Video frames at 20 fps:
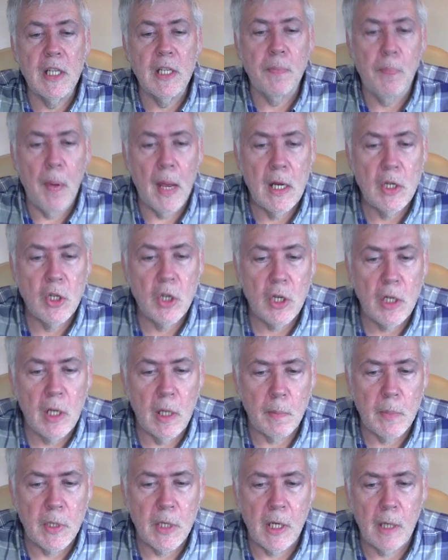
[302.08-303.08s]
page
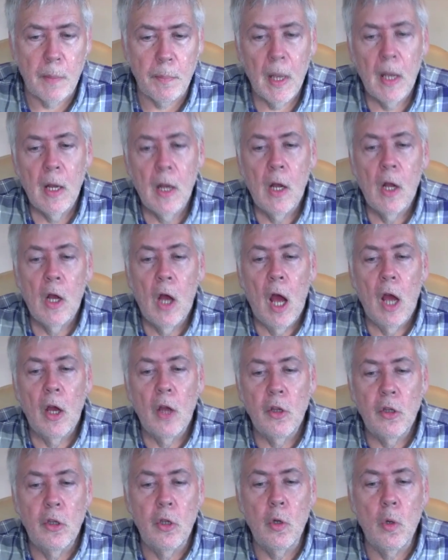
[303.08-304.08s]
comes up,
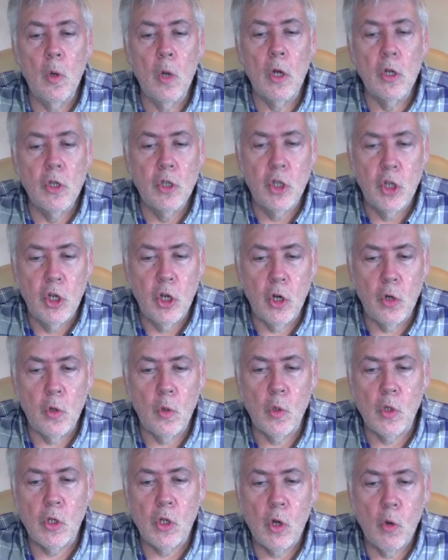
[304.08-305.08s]
you
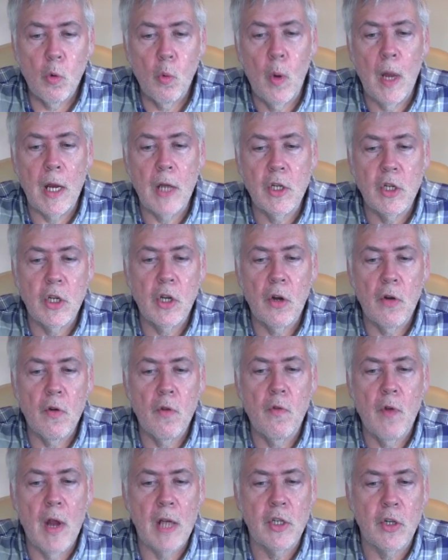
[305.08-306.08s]
choose which
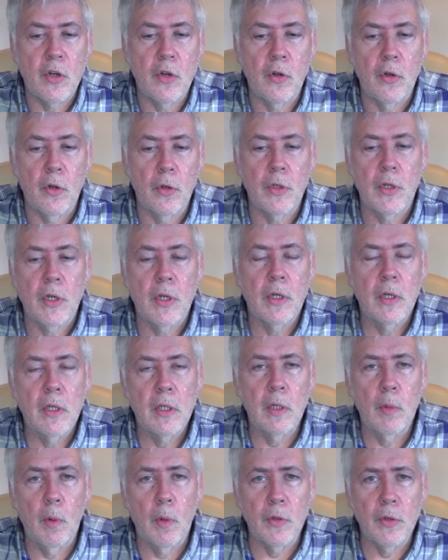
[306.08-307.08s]
restaurant
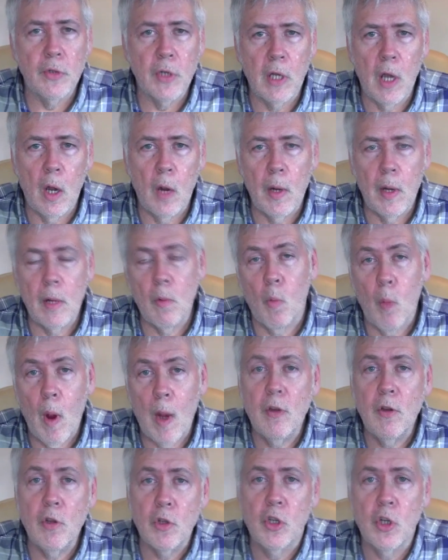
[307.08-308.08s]
you want to go in. When
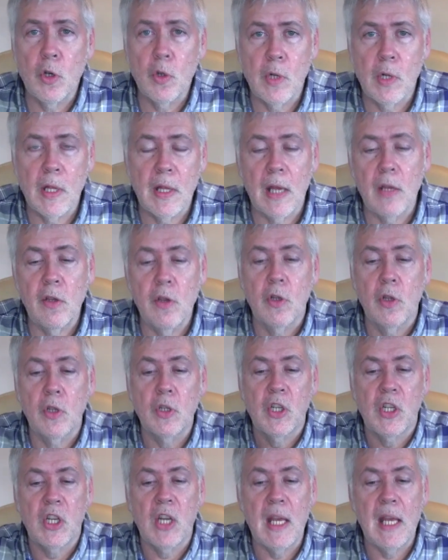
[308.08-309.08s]
you're choosing that, you can
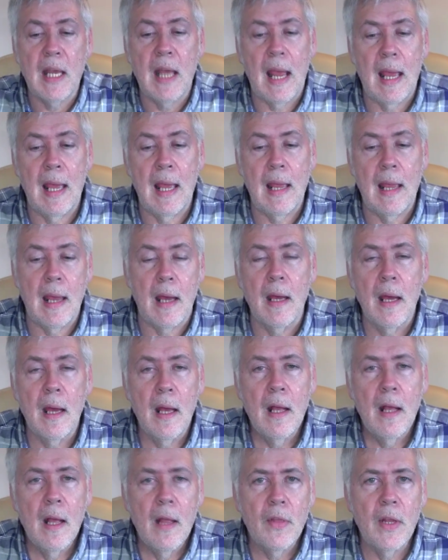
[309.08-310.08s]
see here
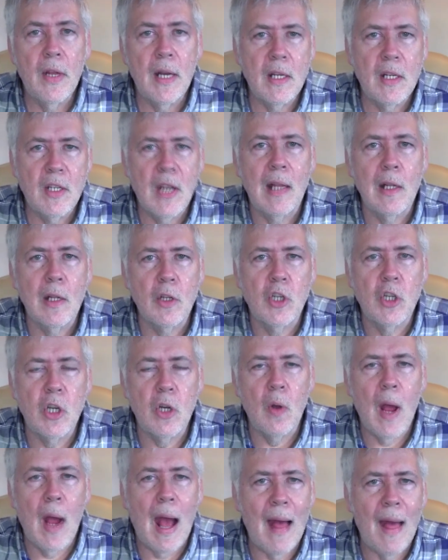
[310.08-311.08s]
that it tells
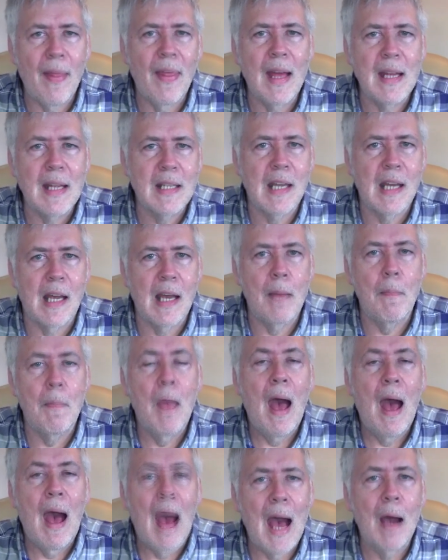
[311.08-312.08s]
you at that time
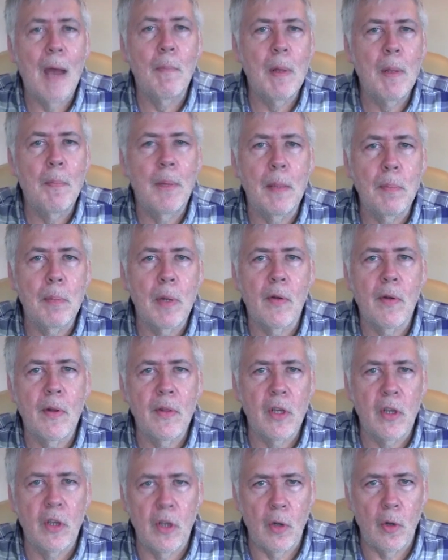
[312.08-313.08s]
how many people are in
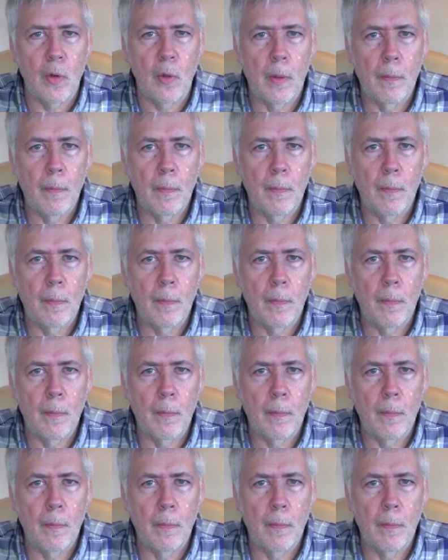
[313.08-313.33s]
the queue.